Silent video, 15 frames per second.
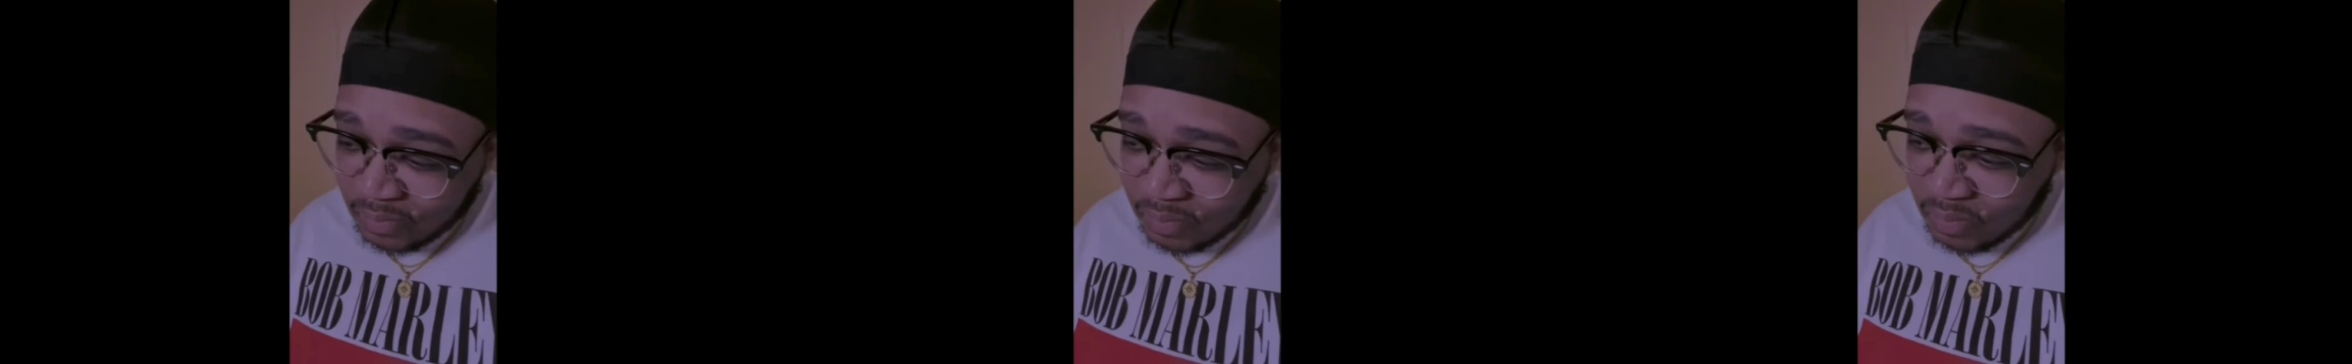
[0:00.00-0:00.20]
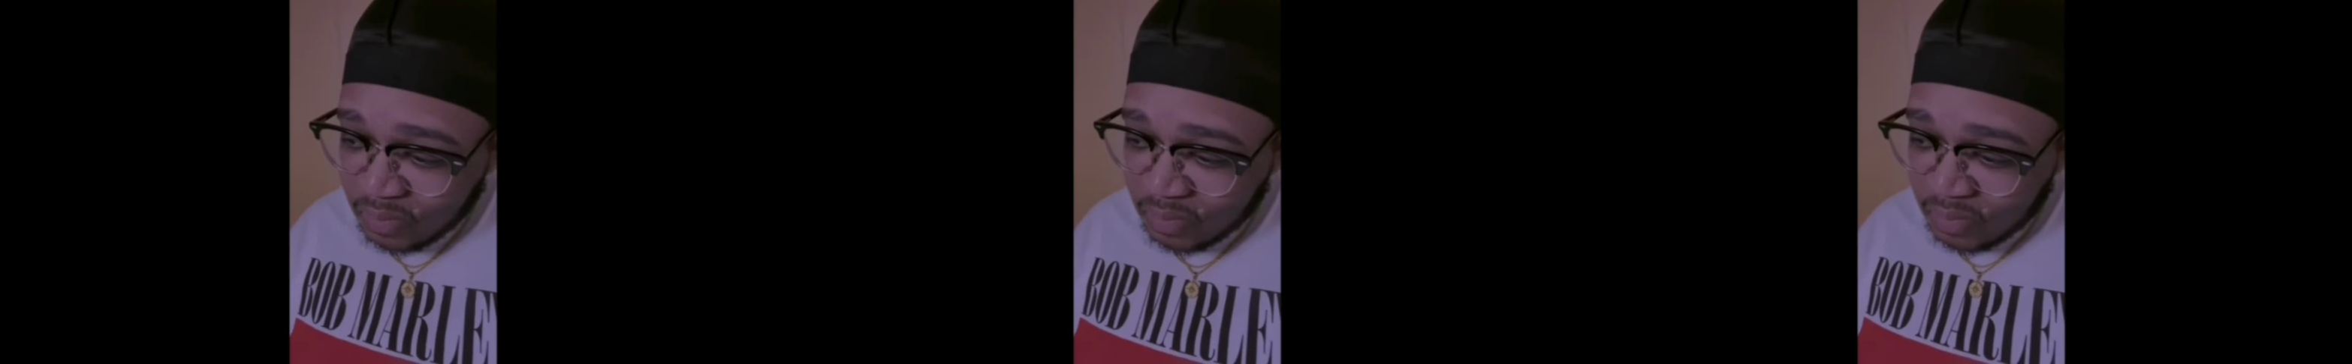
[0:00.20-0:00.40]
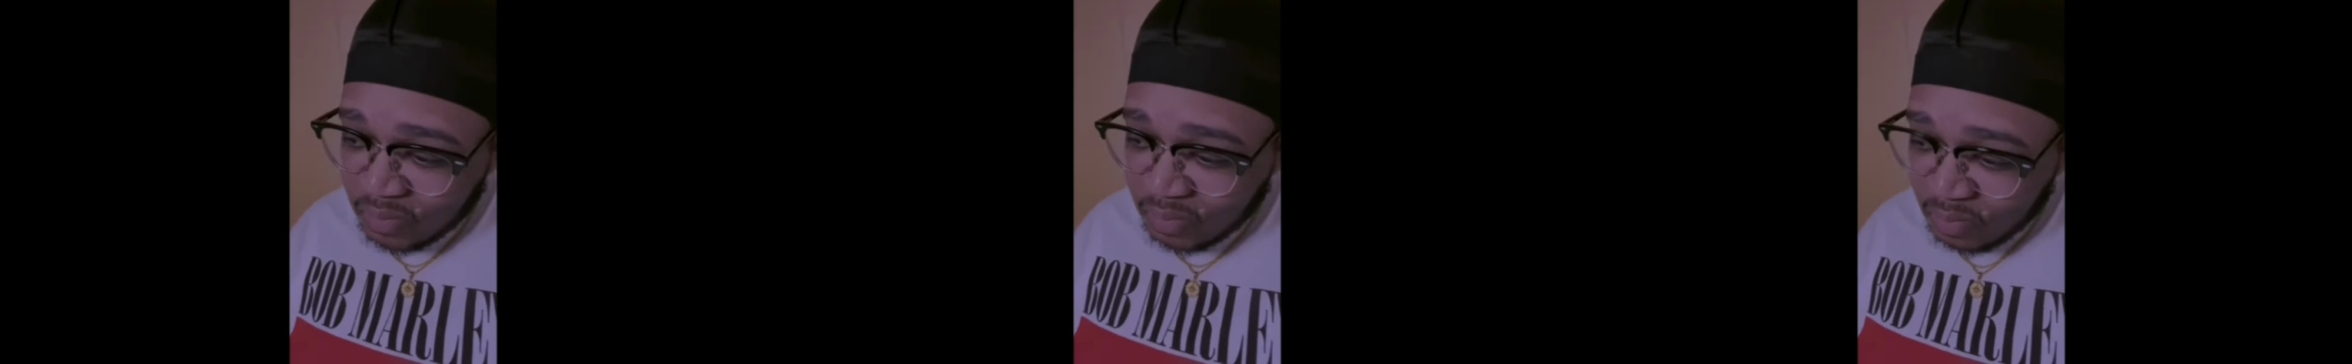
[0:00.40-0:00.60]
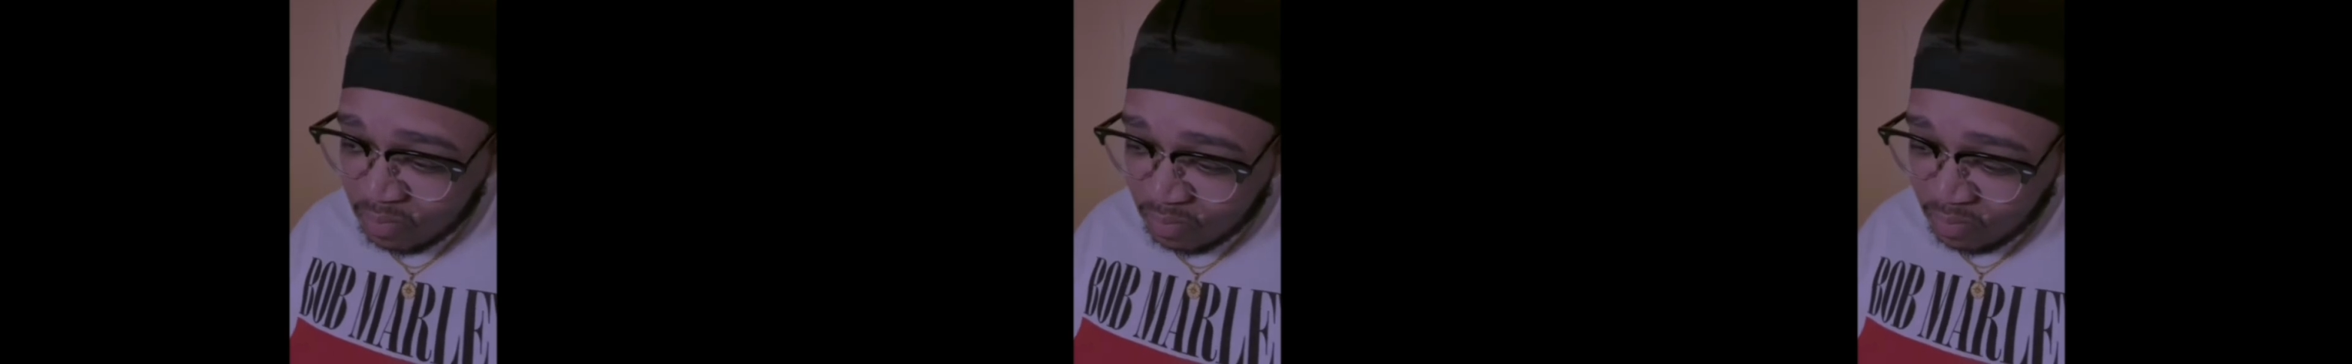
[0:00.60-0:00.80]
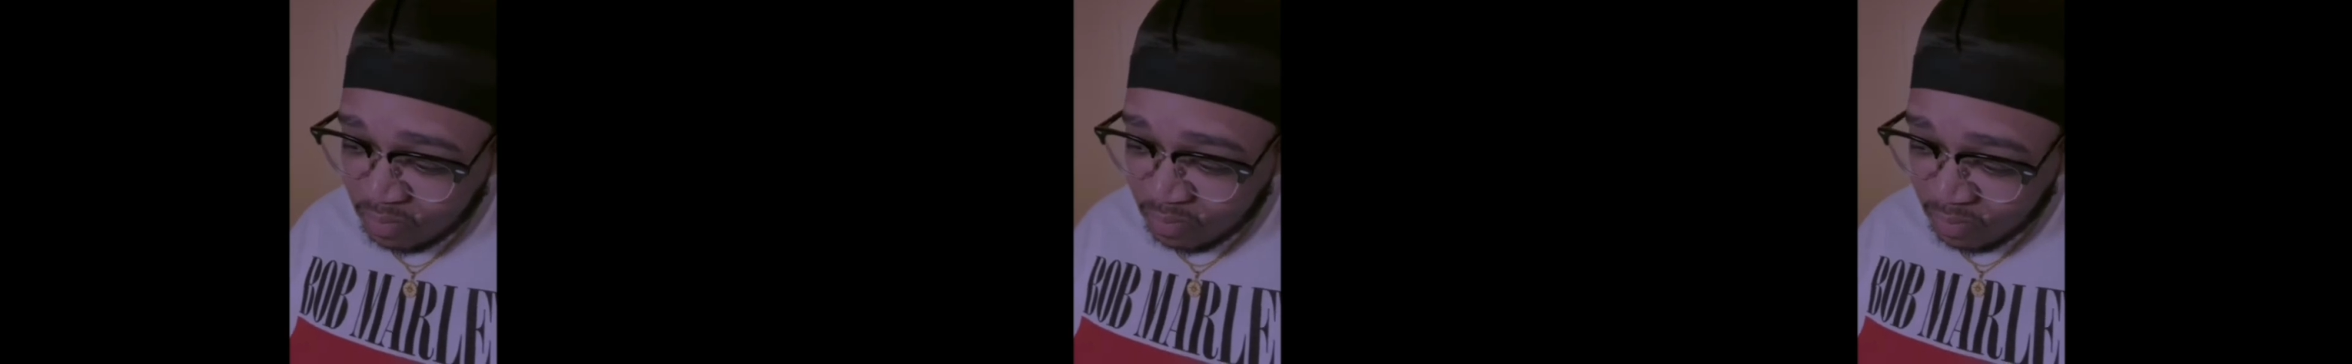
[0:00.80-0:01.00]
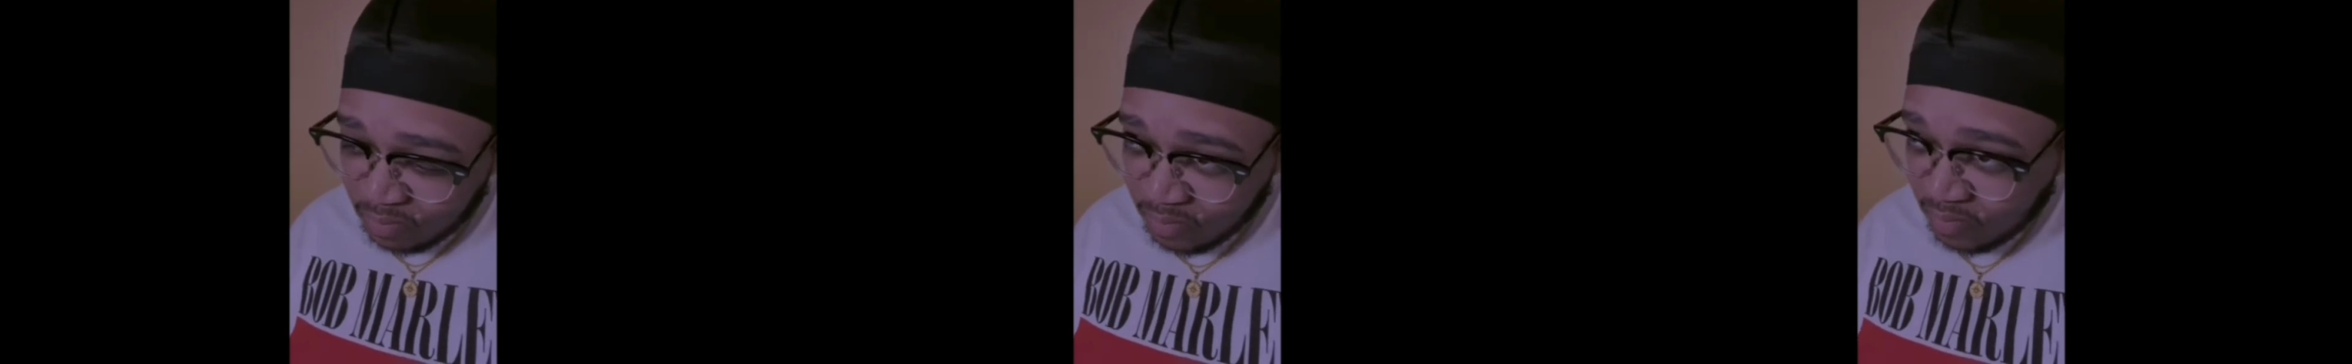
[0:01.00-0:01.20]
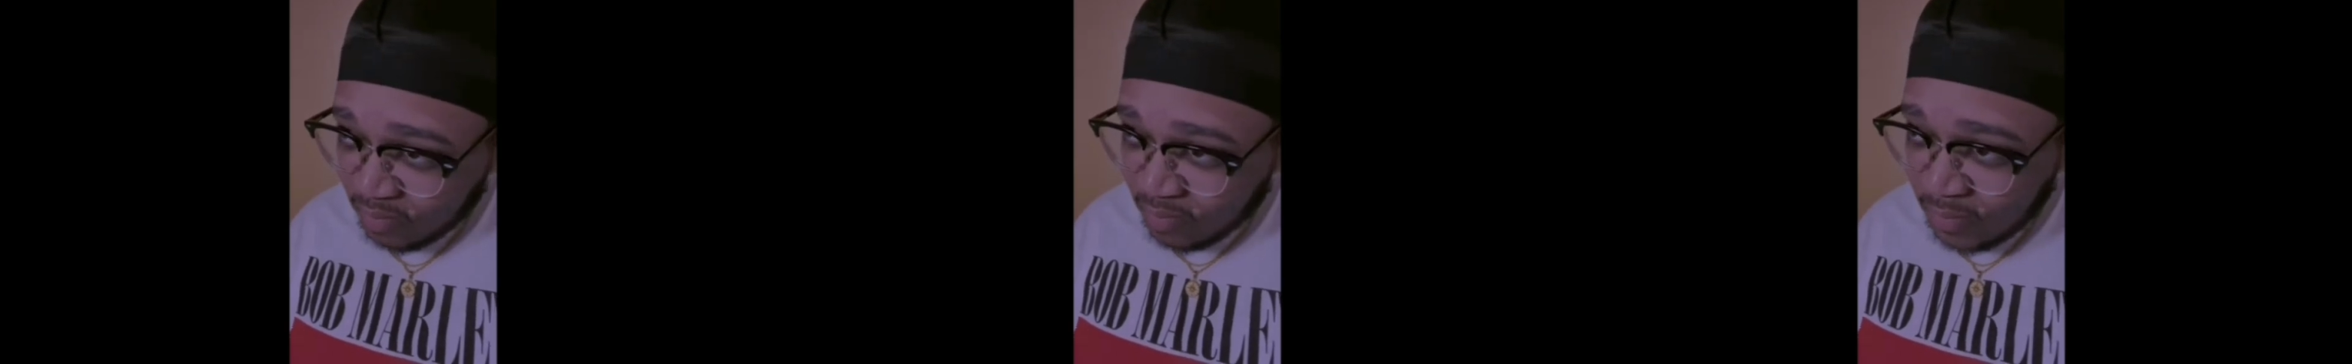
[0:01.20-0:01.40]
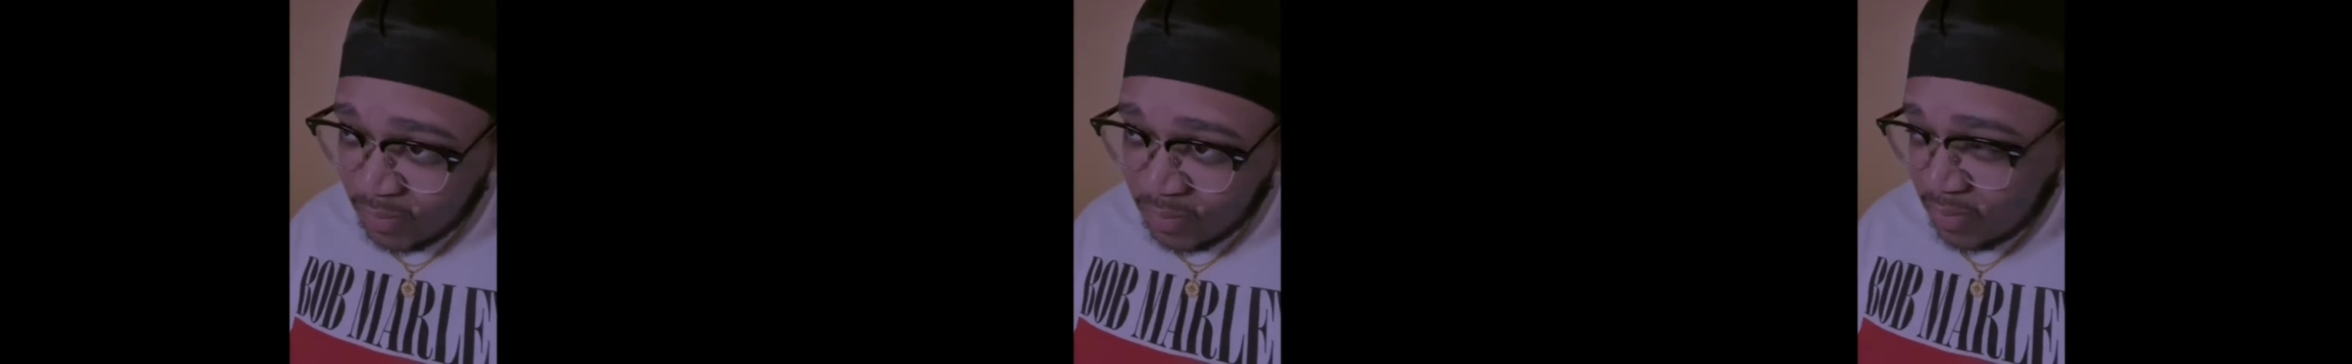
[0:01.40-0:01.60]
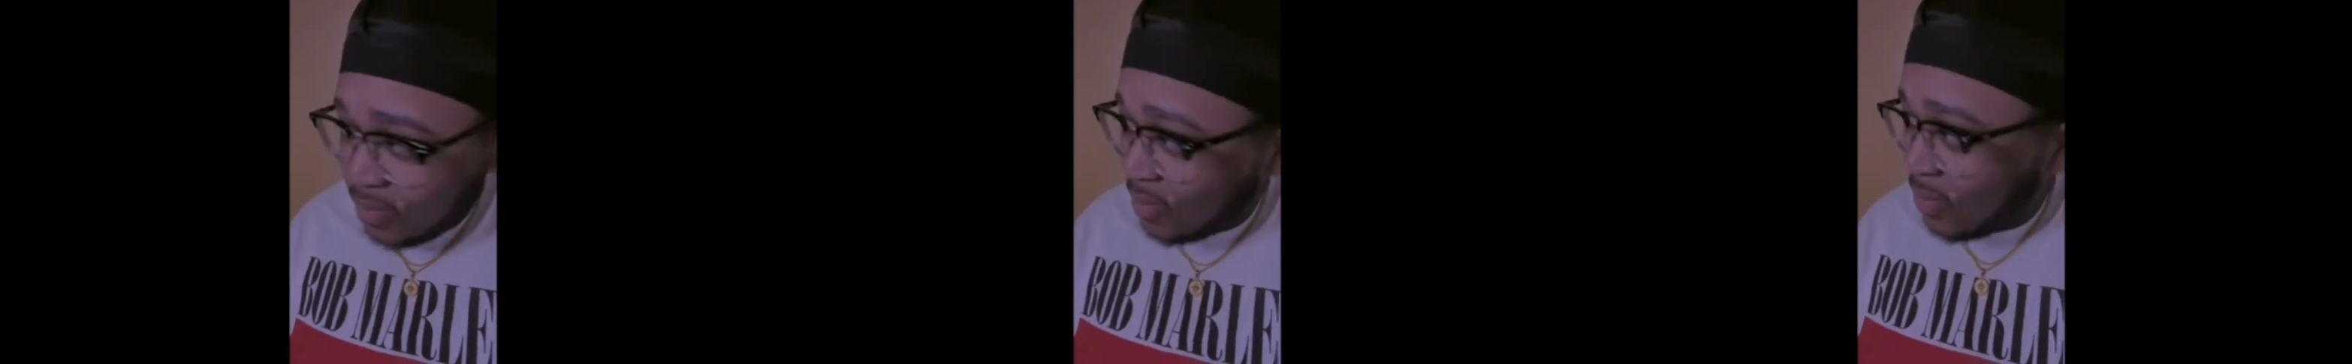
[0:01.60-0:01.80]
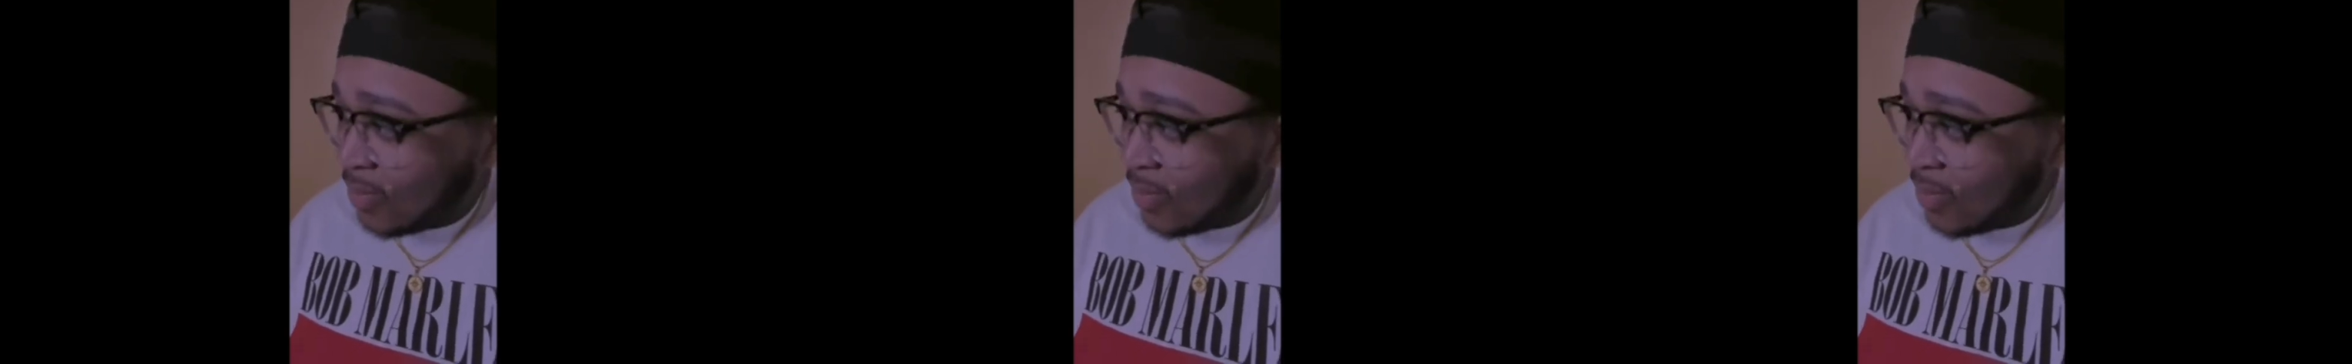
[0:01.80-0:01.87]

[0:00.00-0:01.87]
This man just tried